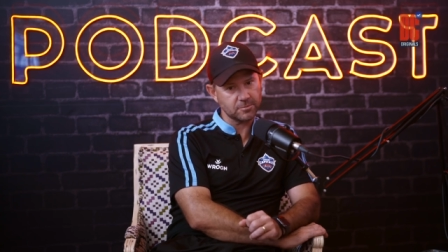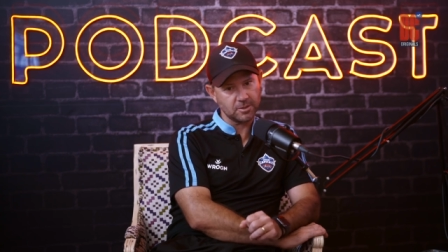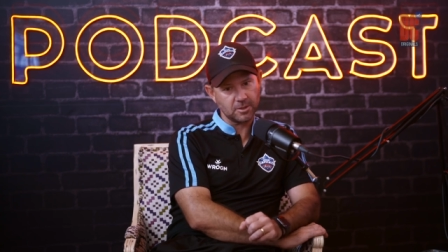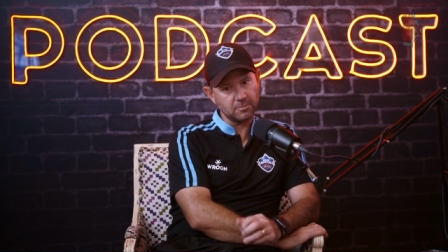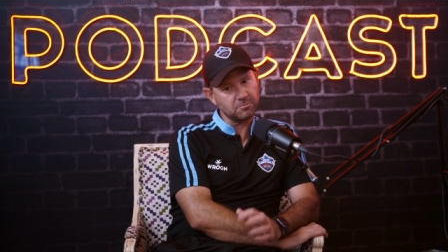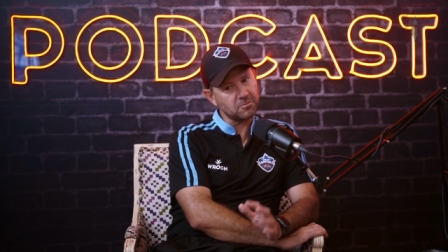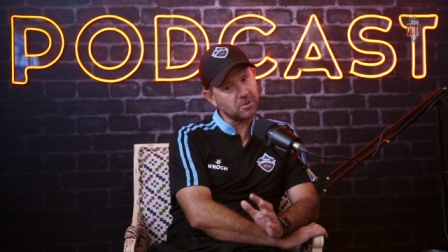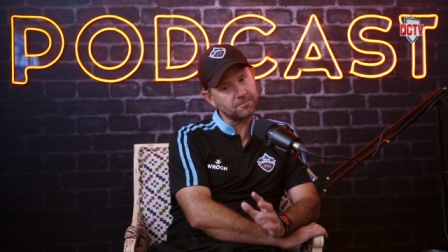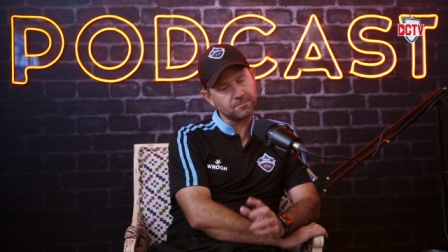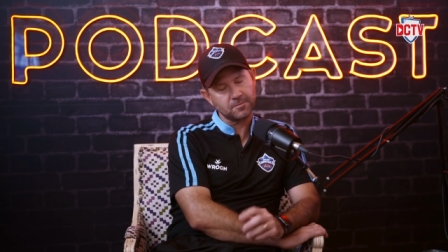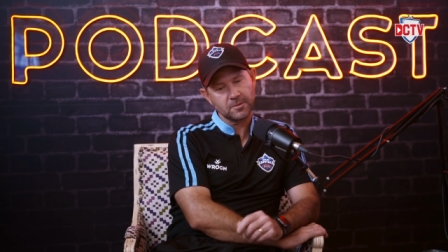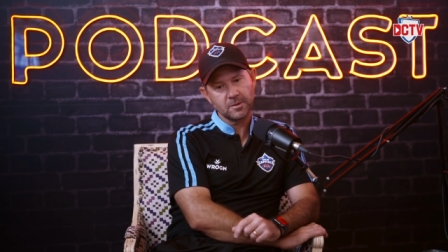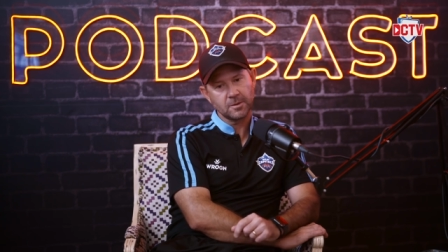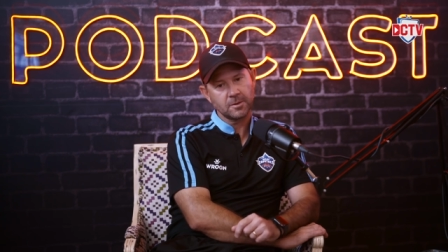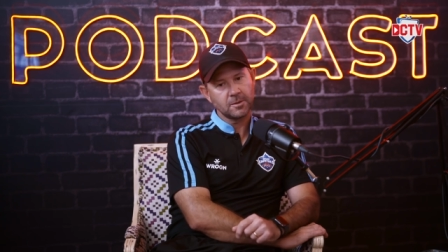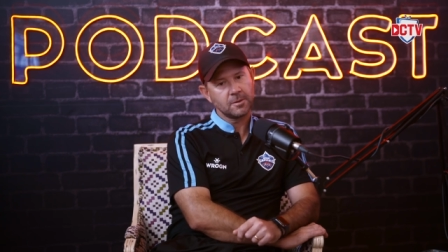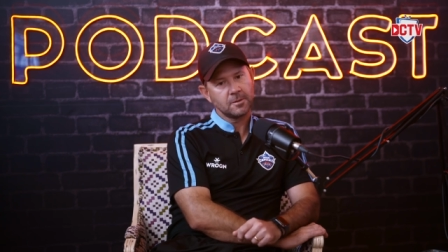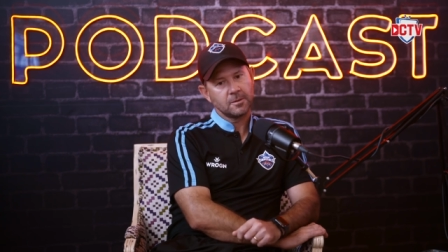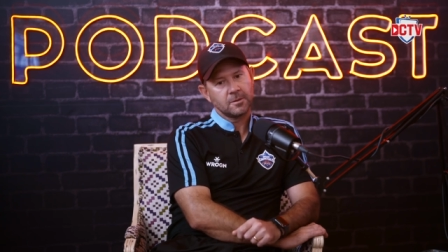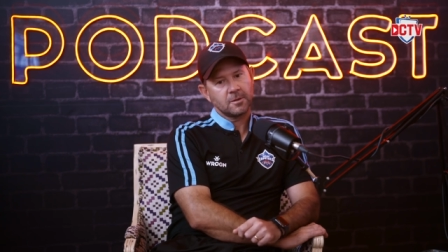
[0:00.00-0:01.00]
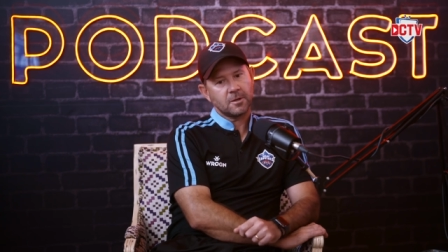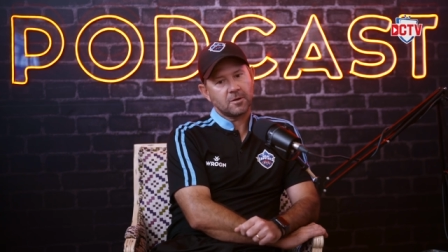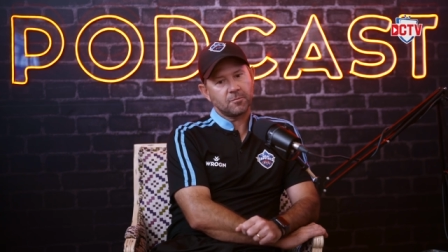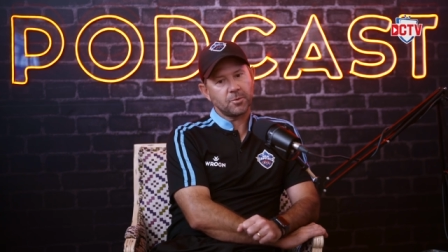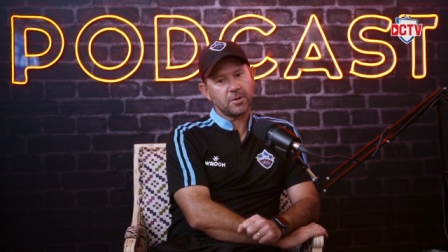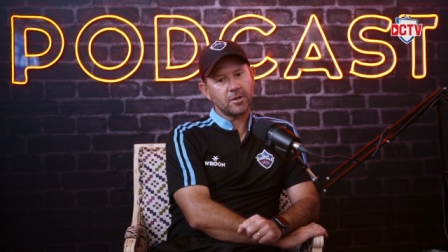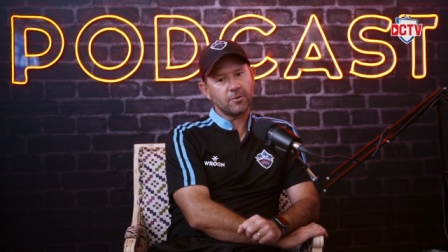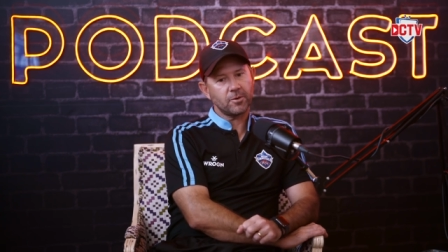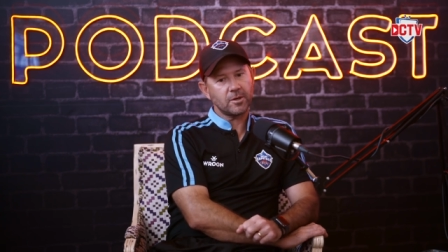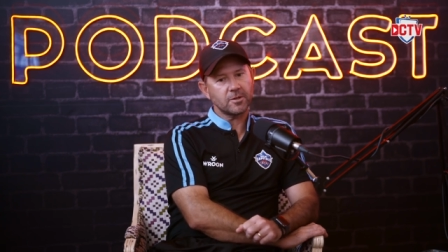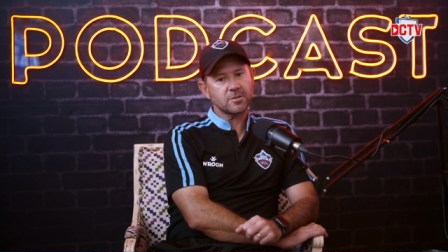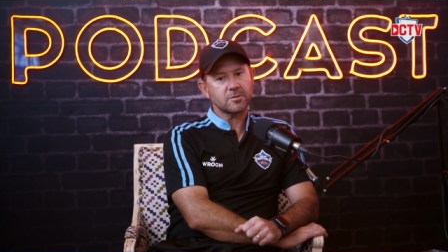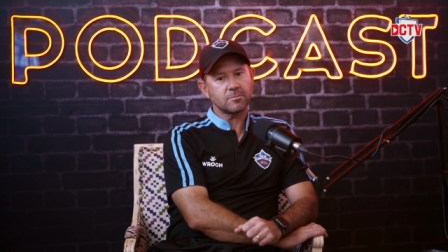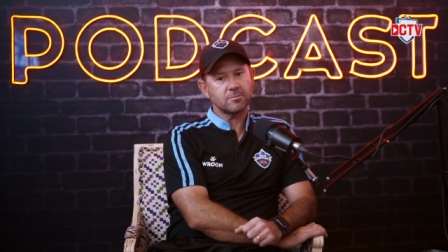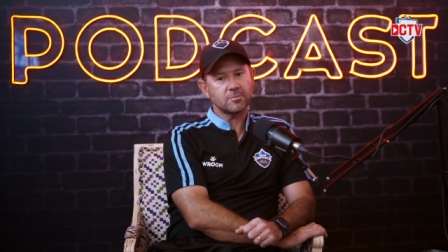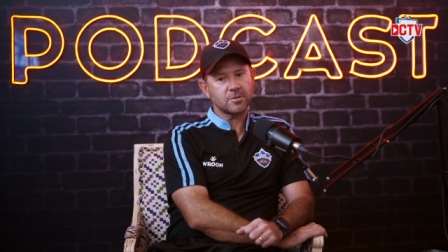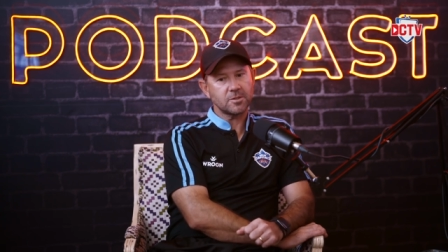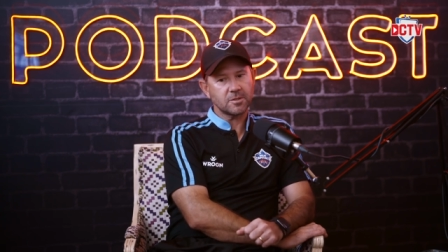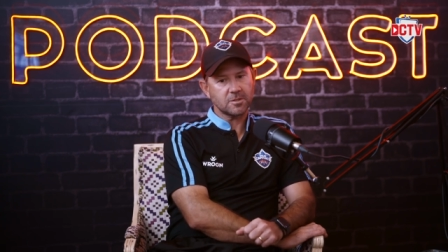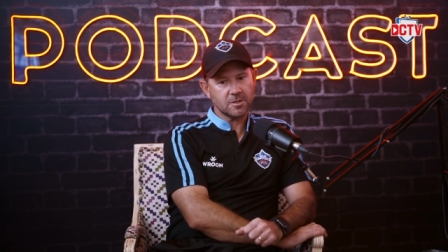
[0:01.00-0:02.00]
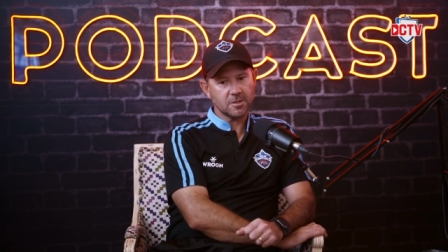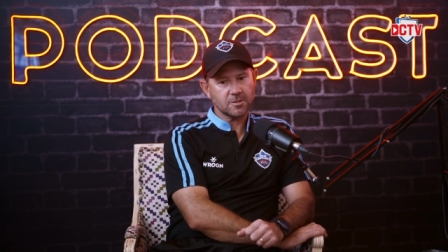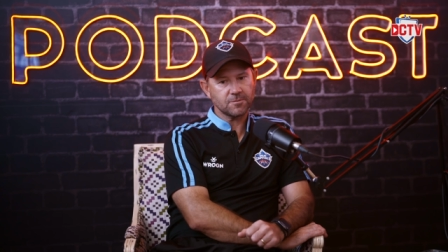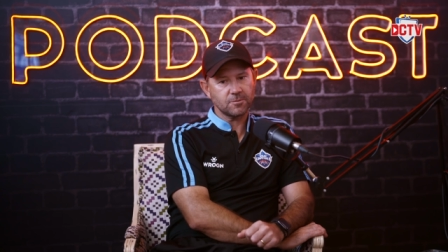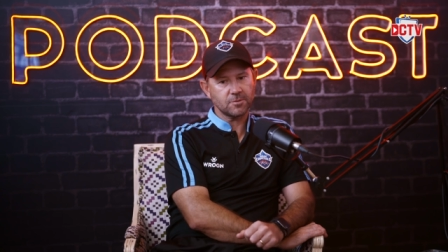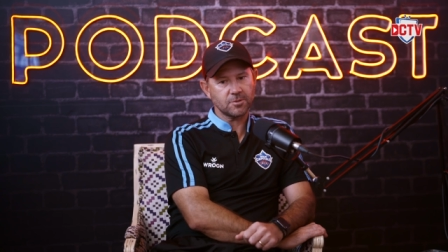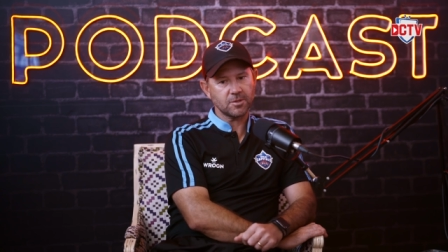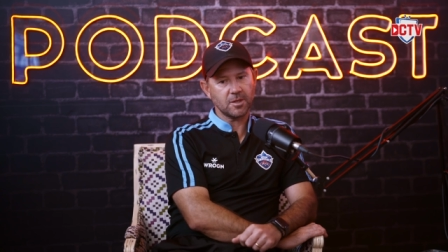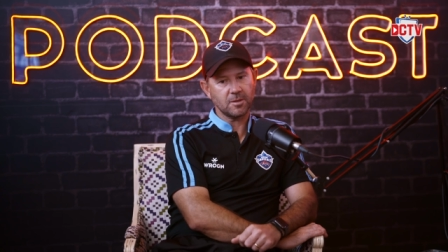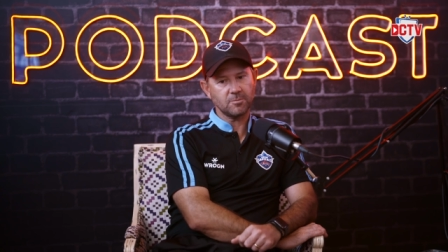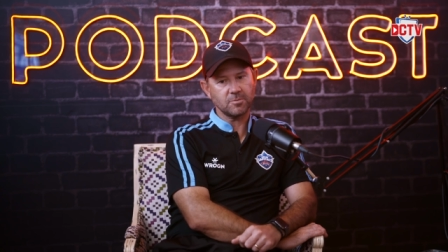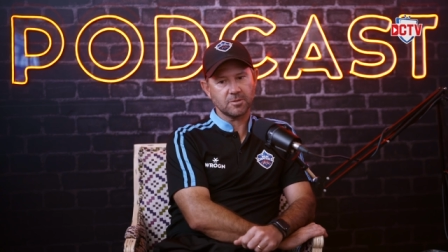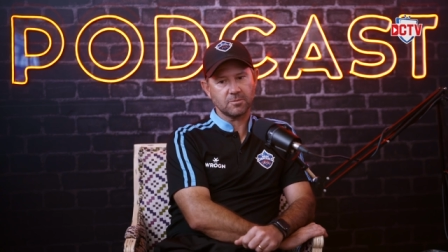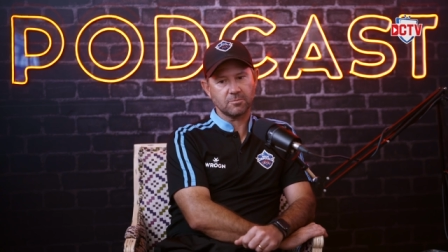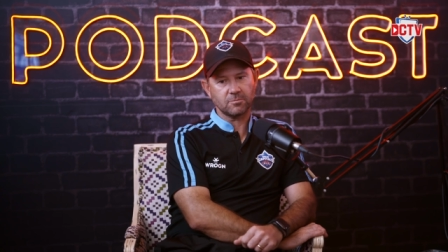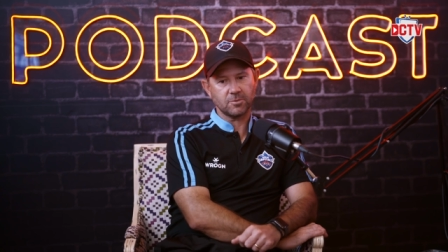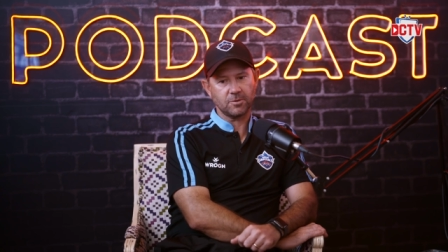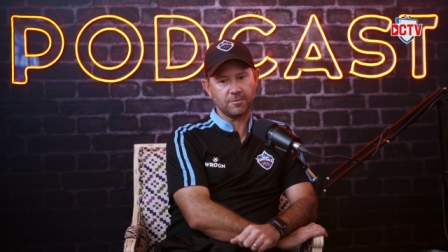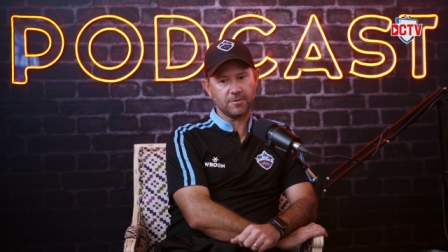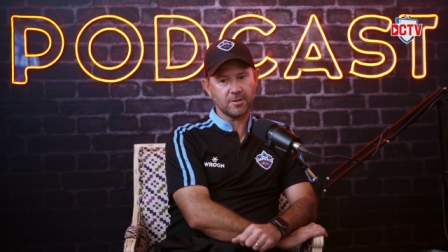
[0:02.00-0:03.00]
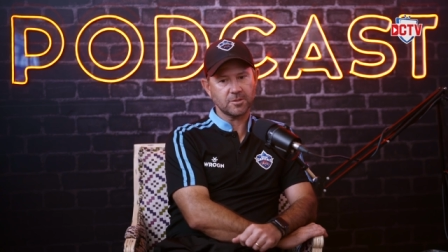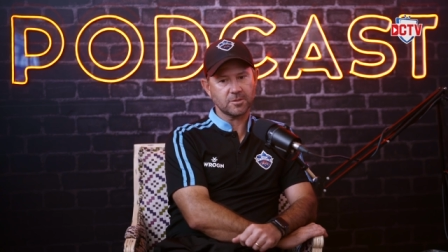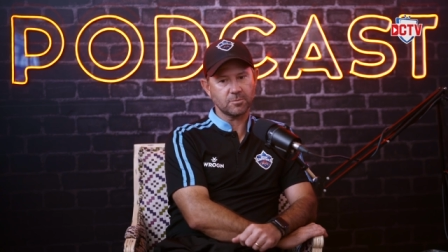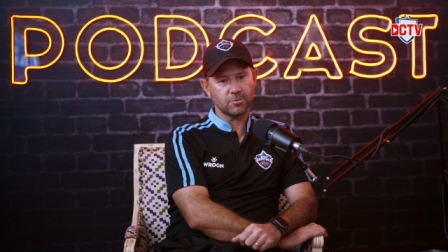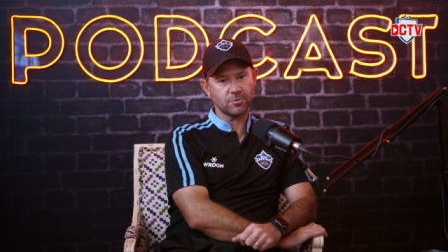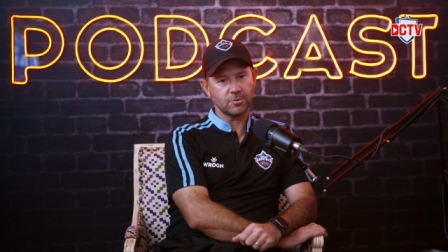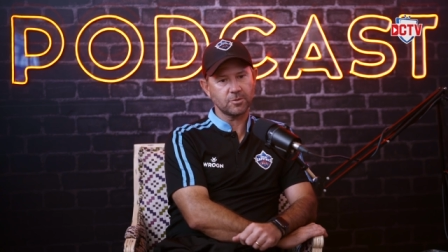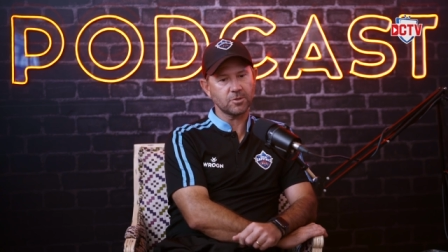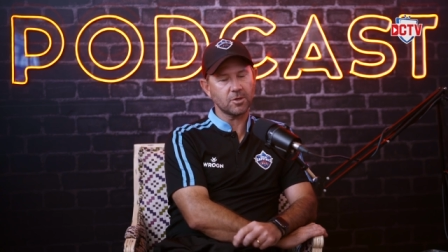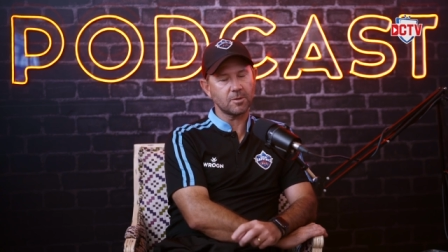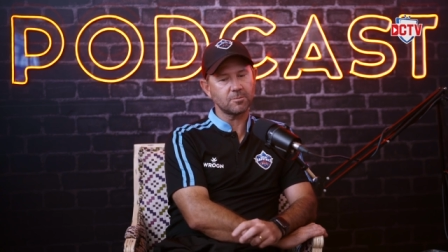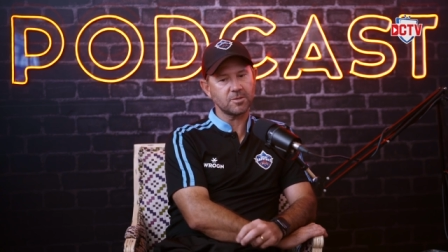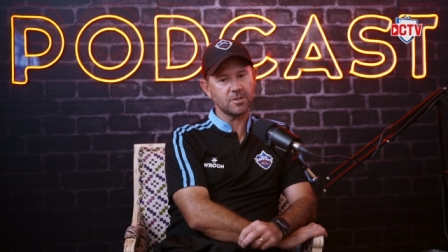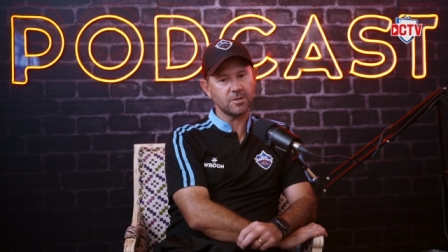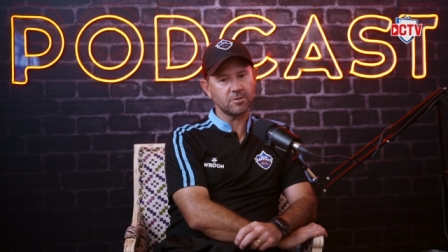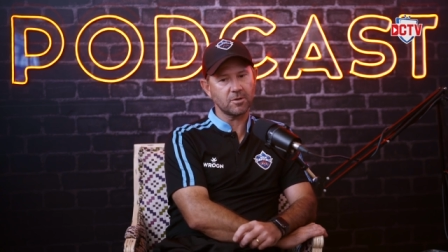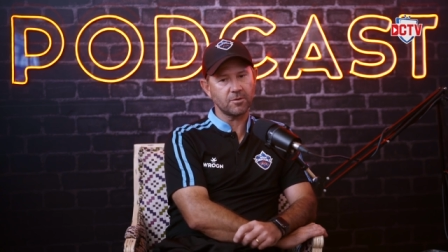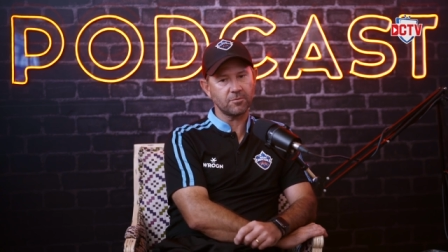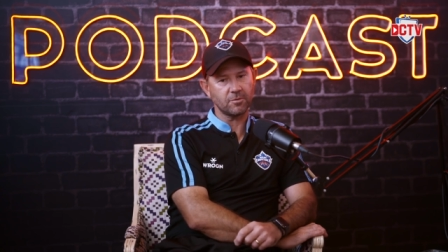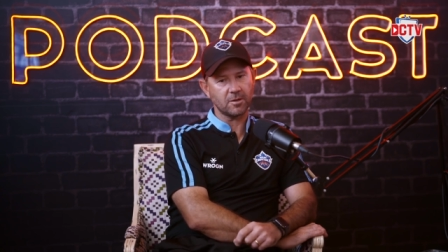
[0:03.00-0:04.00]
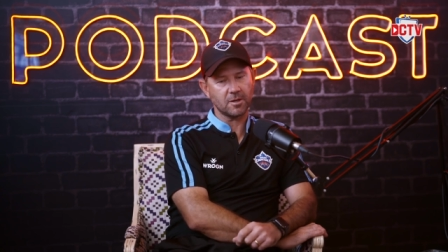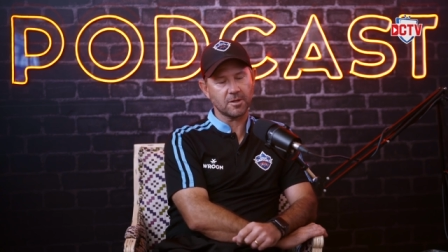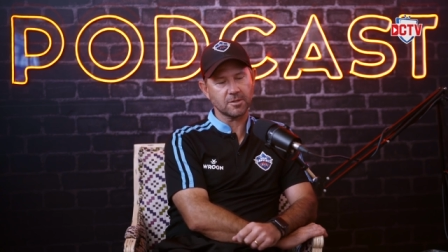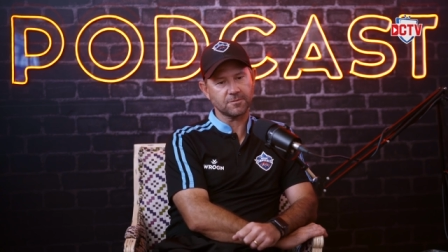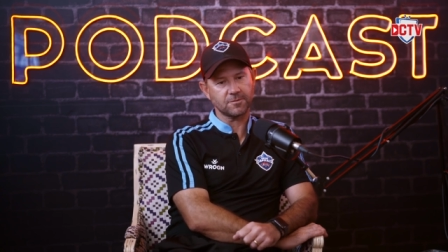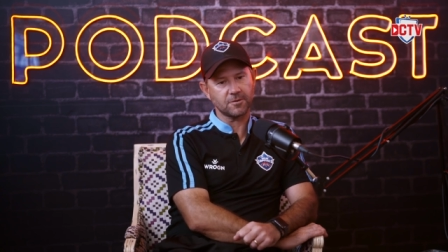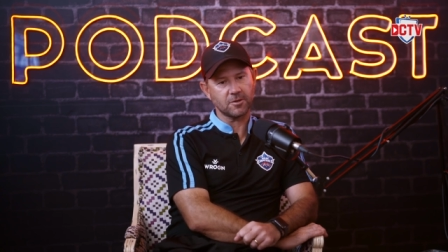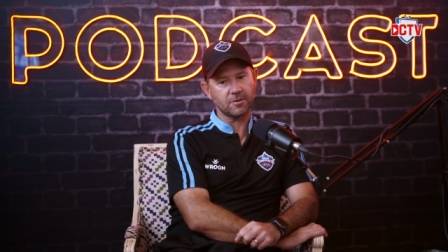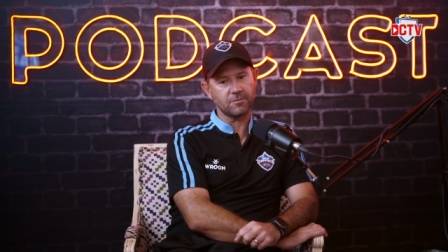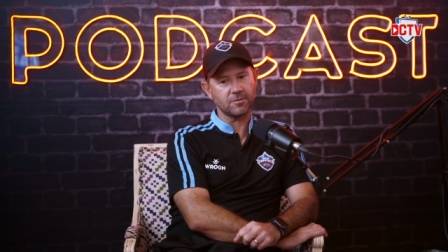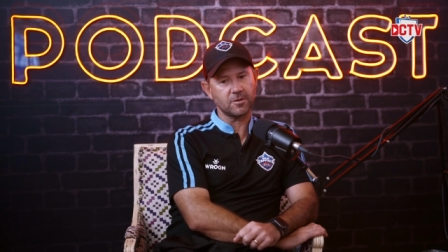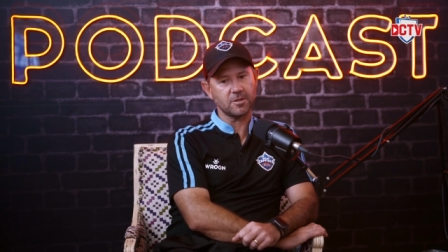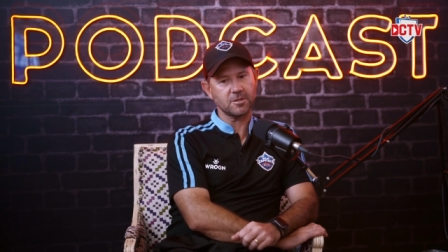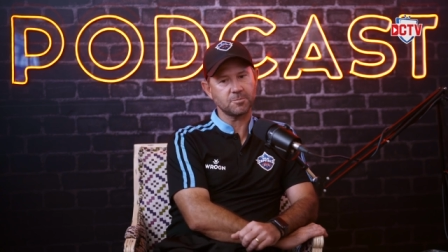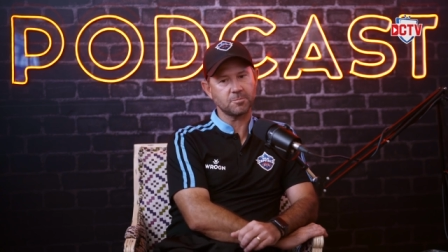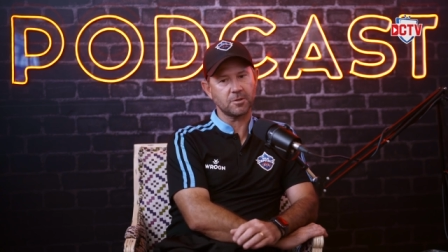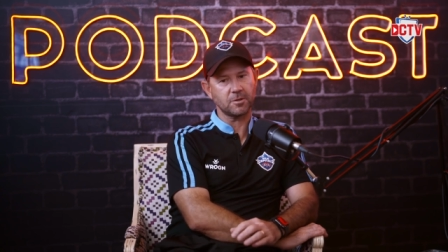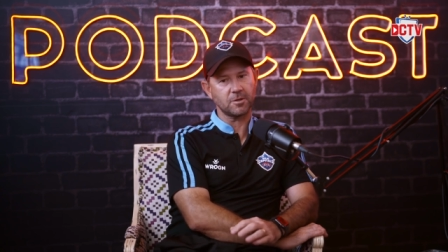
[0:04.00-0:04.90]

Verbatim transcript: You know, but I've been around some successful teams and we've had some good times here over the last five years,